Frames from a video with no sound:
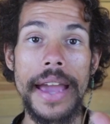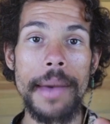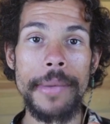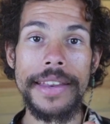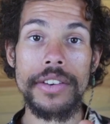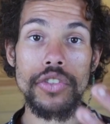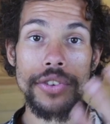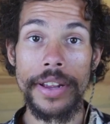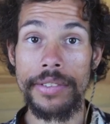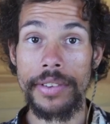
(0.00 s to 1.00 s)
Hemmitt
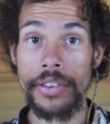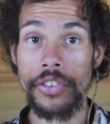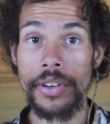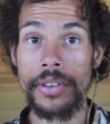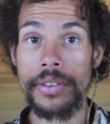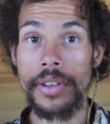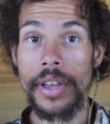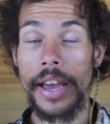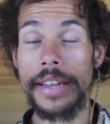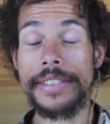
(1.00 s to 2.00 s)
transitioned
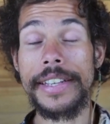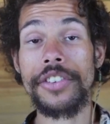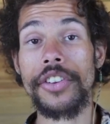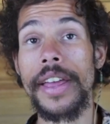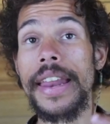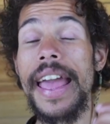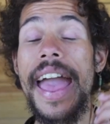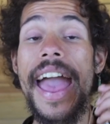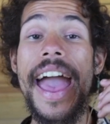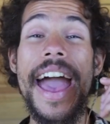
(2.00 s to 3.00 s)
a teacher that
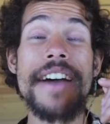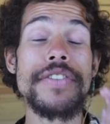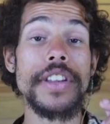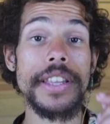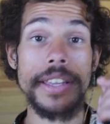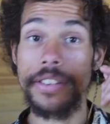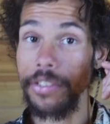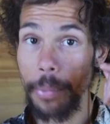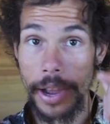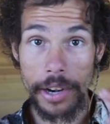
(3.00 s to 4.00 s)
heavily
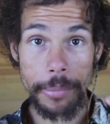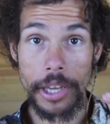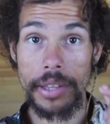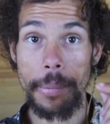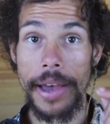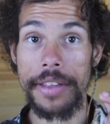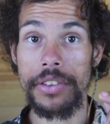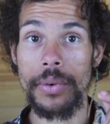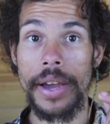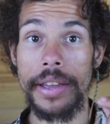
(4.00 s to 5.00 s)
inspired me on the path,
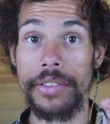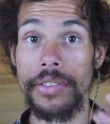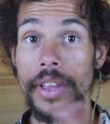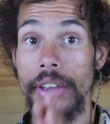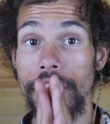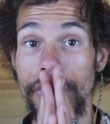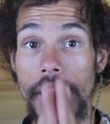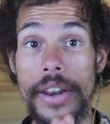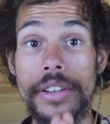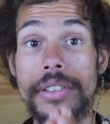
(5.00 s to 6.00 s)
you guys.
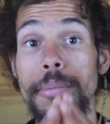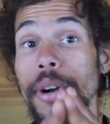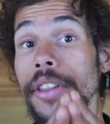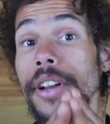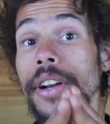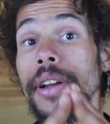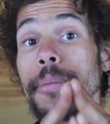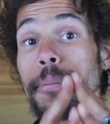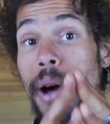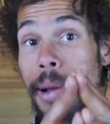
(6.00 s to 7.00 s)
Shout out to brother
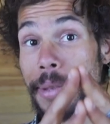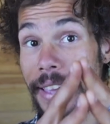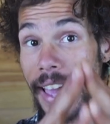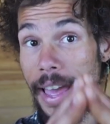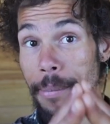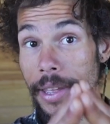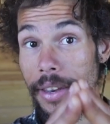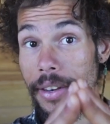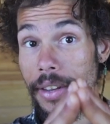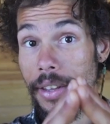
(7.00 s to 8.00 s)
Bobby
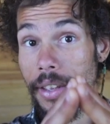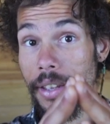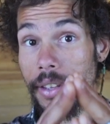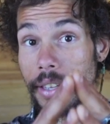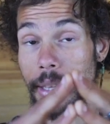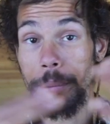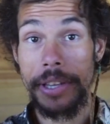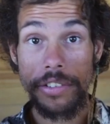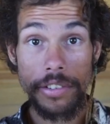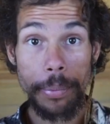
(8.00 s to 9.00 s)
Hemmitt, keeping
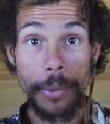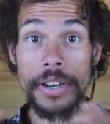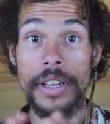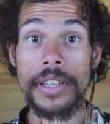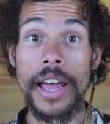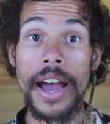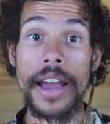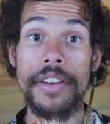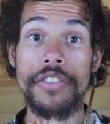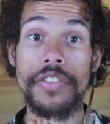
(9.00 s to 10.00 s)
his spirit
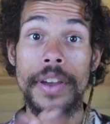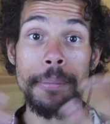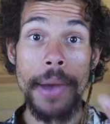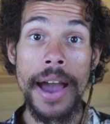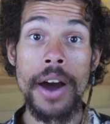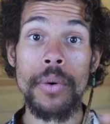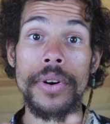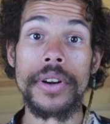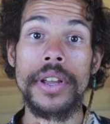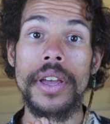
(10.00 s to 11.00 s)
alive,
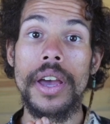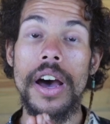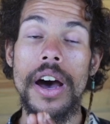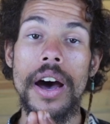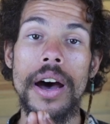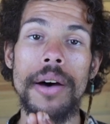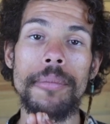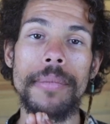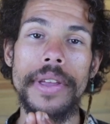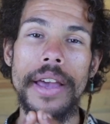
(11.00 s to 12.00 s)
empowered.
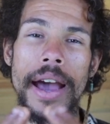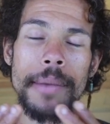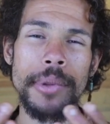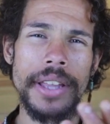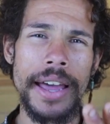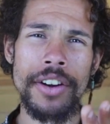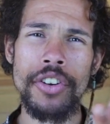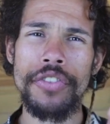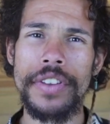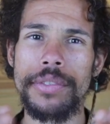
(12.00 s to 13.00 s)
Um, I, I don't
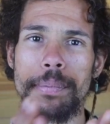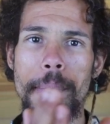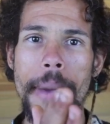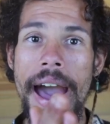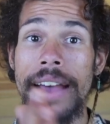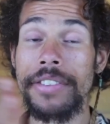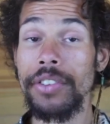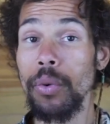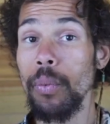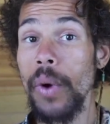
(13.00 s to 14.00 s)
know if he's passed
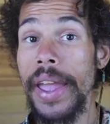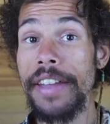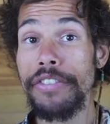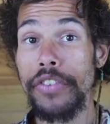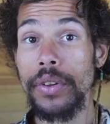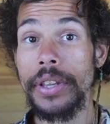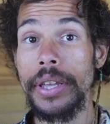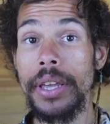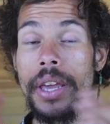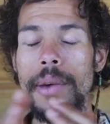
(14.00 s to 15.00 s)
away
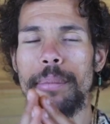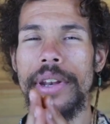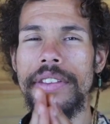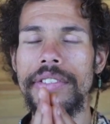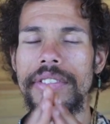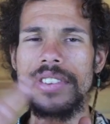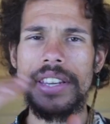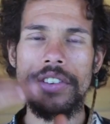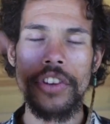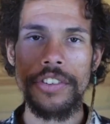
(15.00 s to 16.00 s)
fully, but his
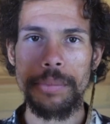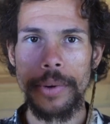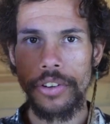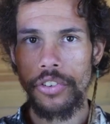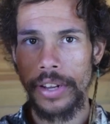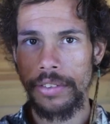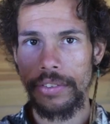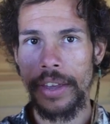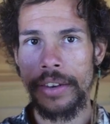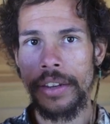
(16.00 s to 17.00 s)
teaching spirit
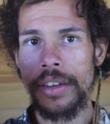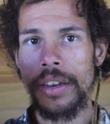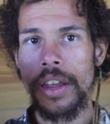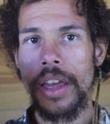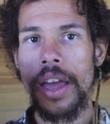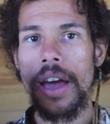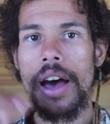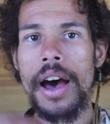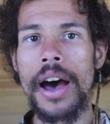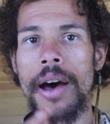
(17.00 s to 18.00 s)
transcended.
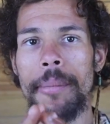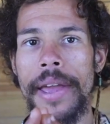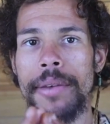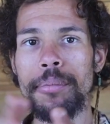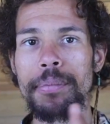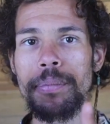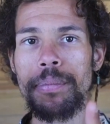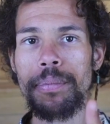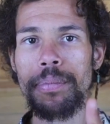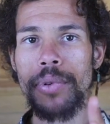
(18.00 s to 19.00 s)
Um, and
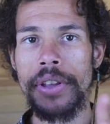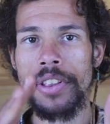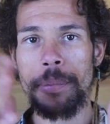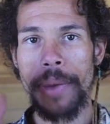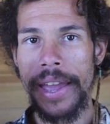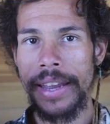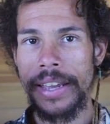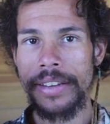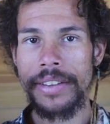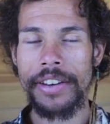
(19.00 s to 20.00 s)
brother
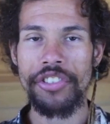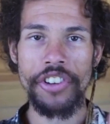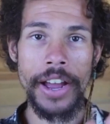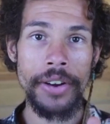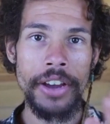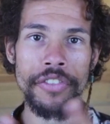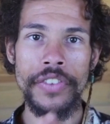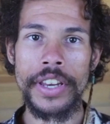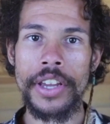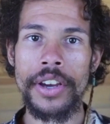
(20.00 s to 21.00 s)
Panic did a shout out
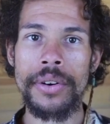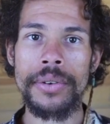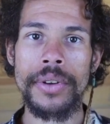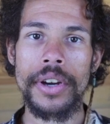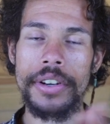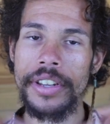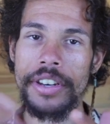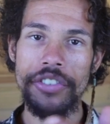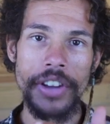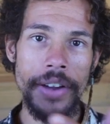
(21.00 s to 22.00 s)
video or did
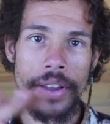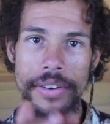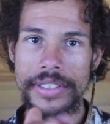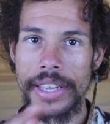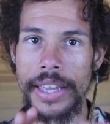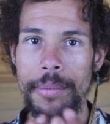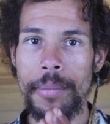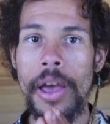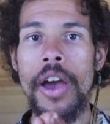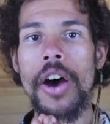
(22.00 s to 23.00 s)
a shout out to
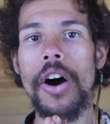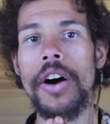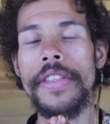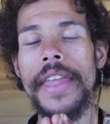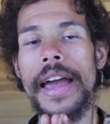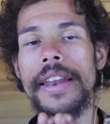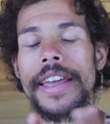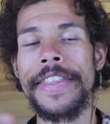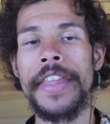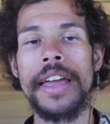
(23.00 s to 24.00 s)
him on that.
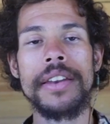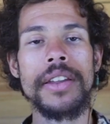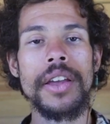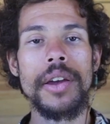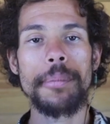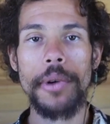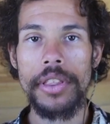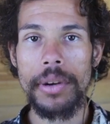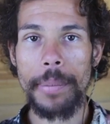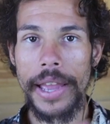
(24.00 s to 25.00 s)
And then
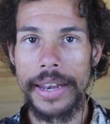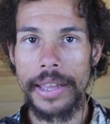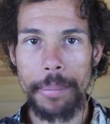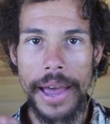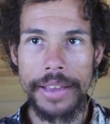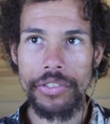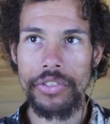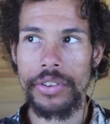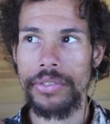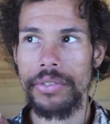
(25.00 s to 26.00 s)
brother Panic passed
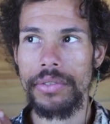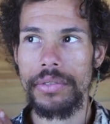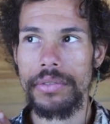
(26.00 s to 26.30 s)
just